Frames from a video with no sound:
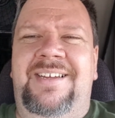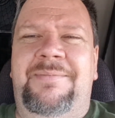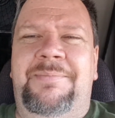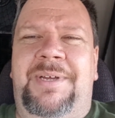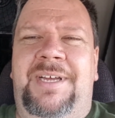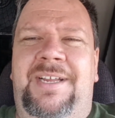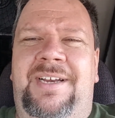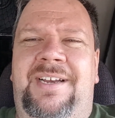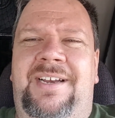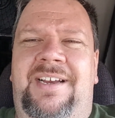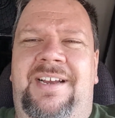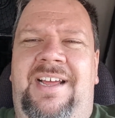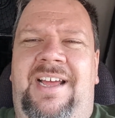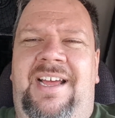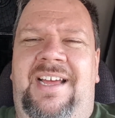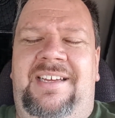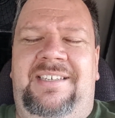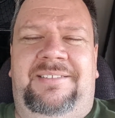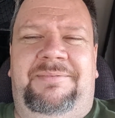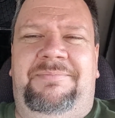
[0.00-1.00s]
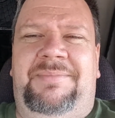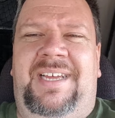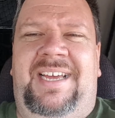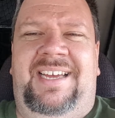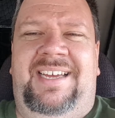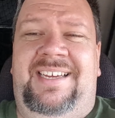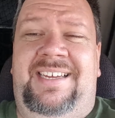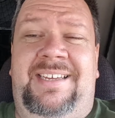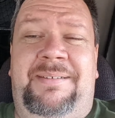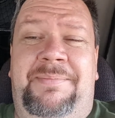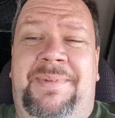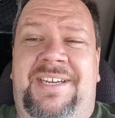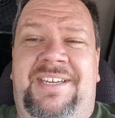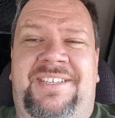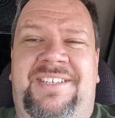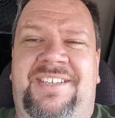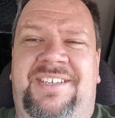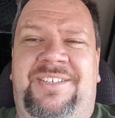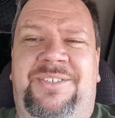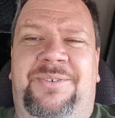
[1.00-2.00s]
But it
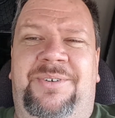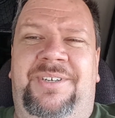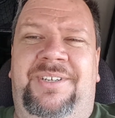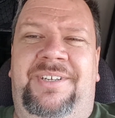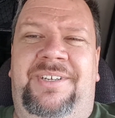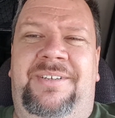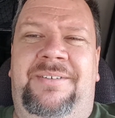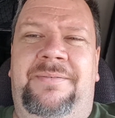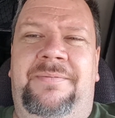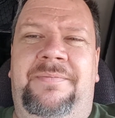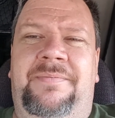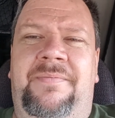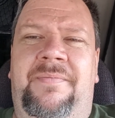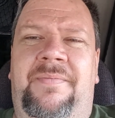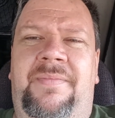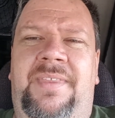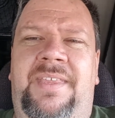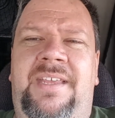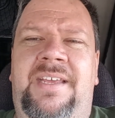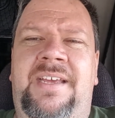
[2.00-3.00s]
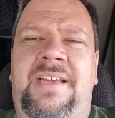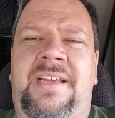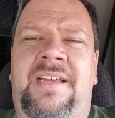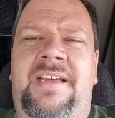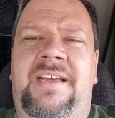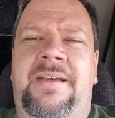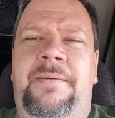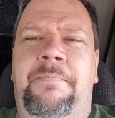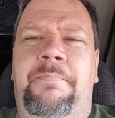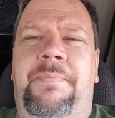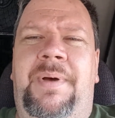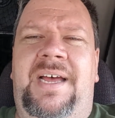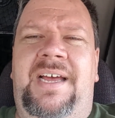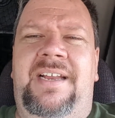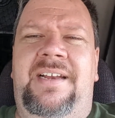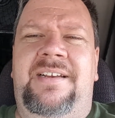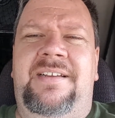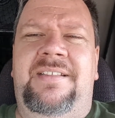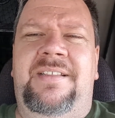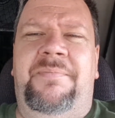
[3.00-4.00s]
makes sense, really.
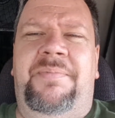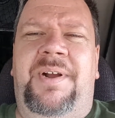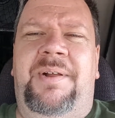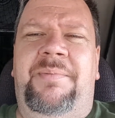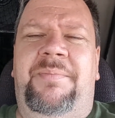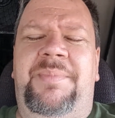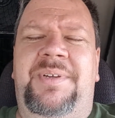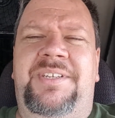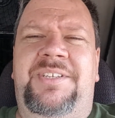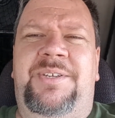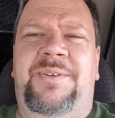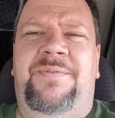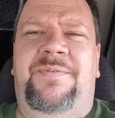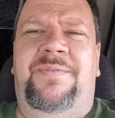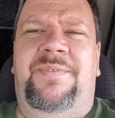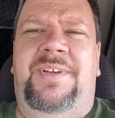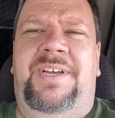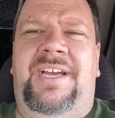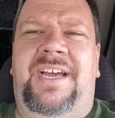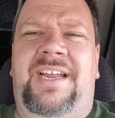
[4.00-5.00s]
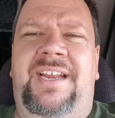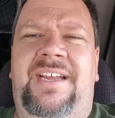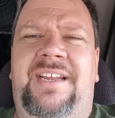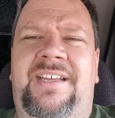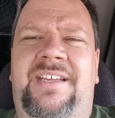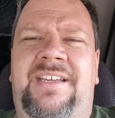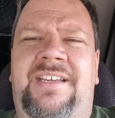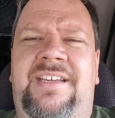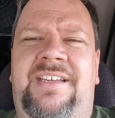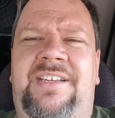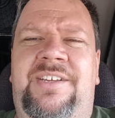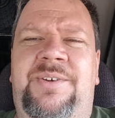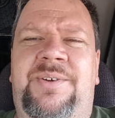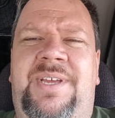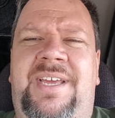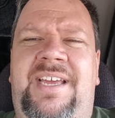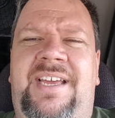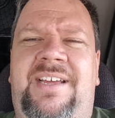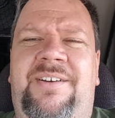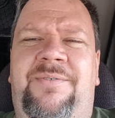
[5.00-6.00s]
But the problem is you
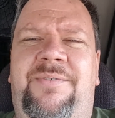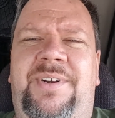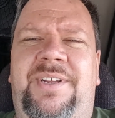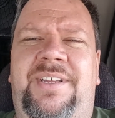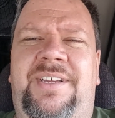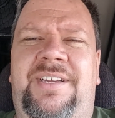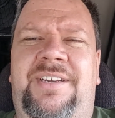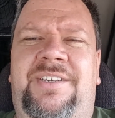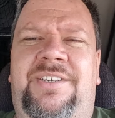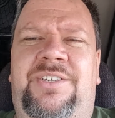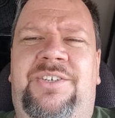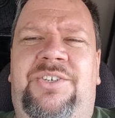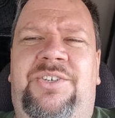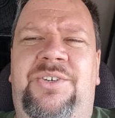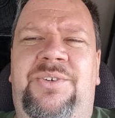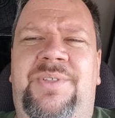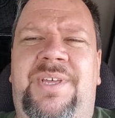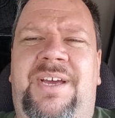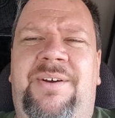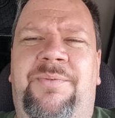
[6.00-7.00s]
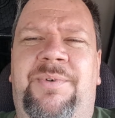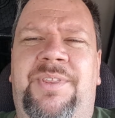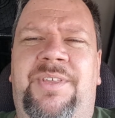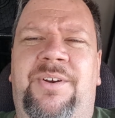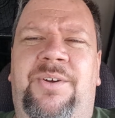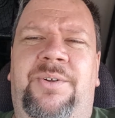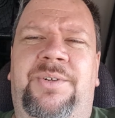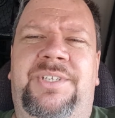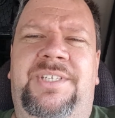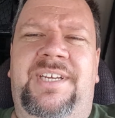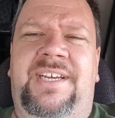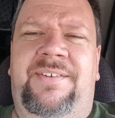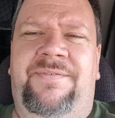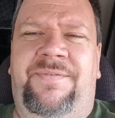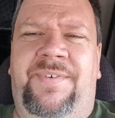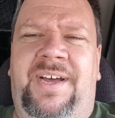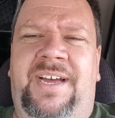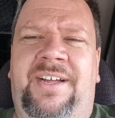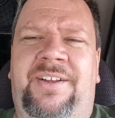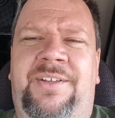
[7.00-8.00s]
can't really do that with an old save
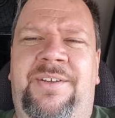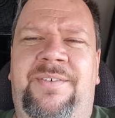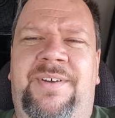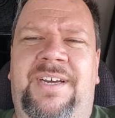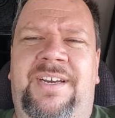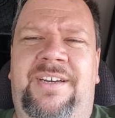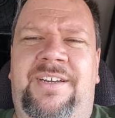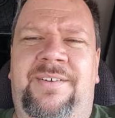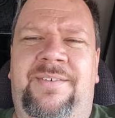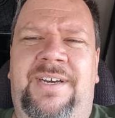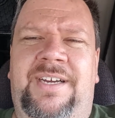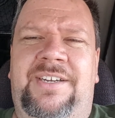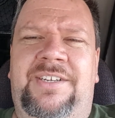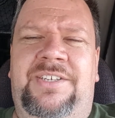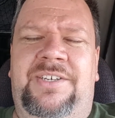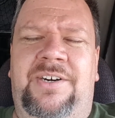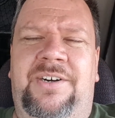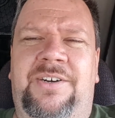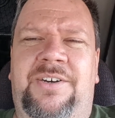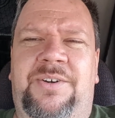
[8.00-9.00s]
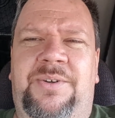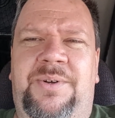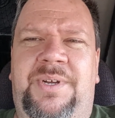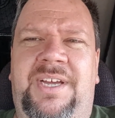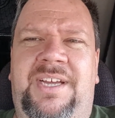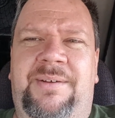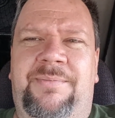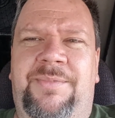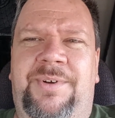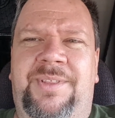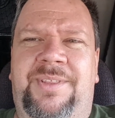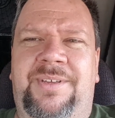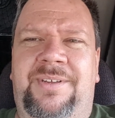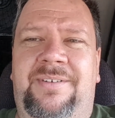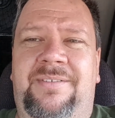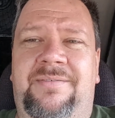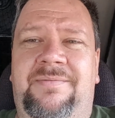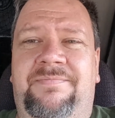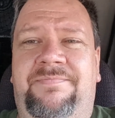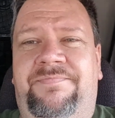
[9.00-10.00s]
file. You've got to start a new game with
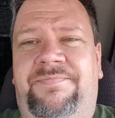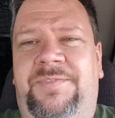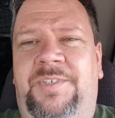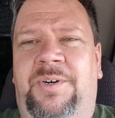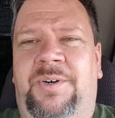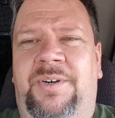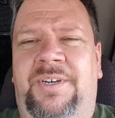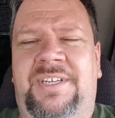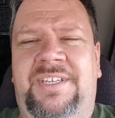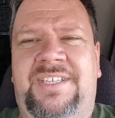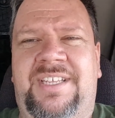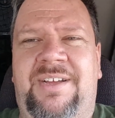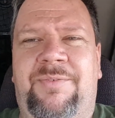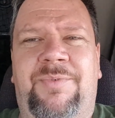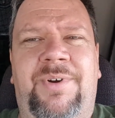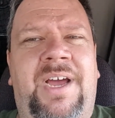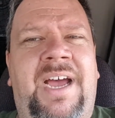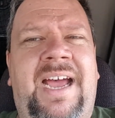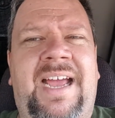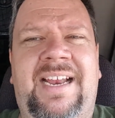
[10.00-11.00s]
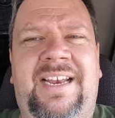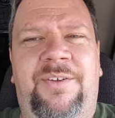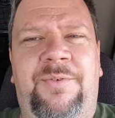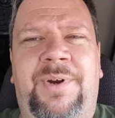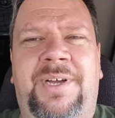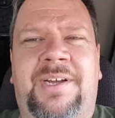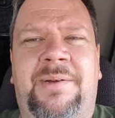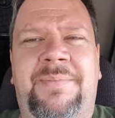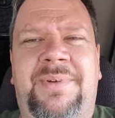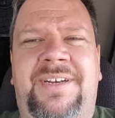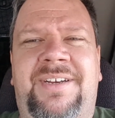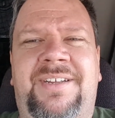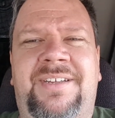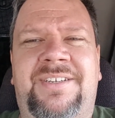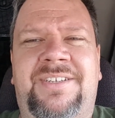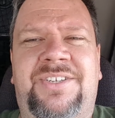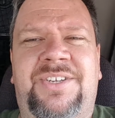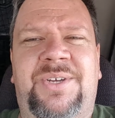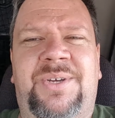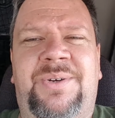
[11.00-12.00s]
it, or at least they highly recommend
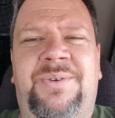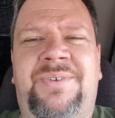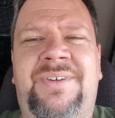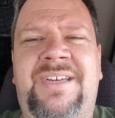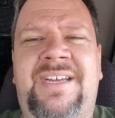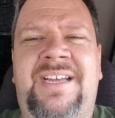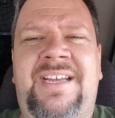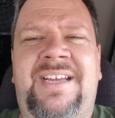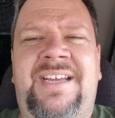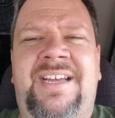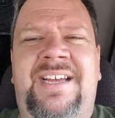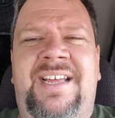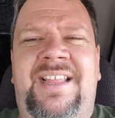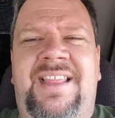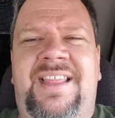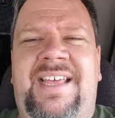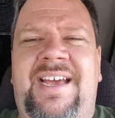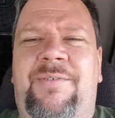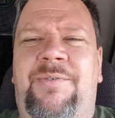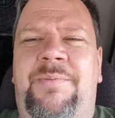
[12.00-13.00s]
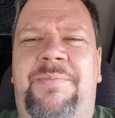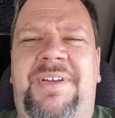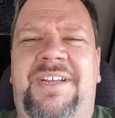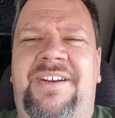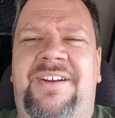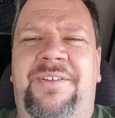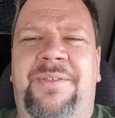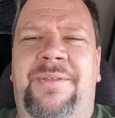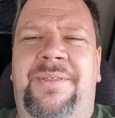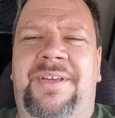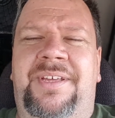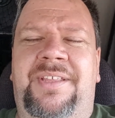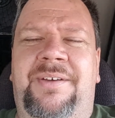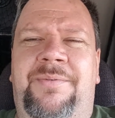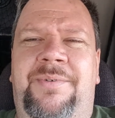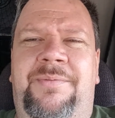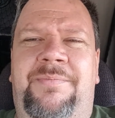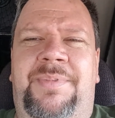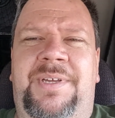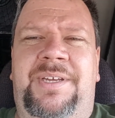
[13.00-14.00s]
it. So that would be another thing that
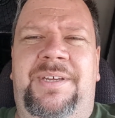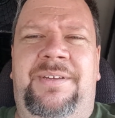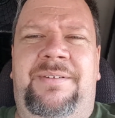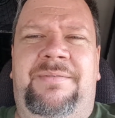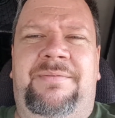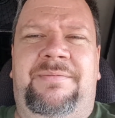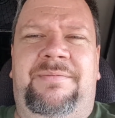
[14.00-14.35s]
would be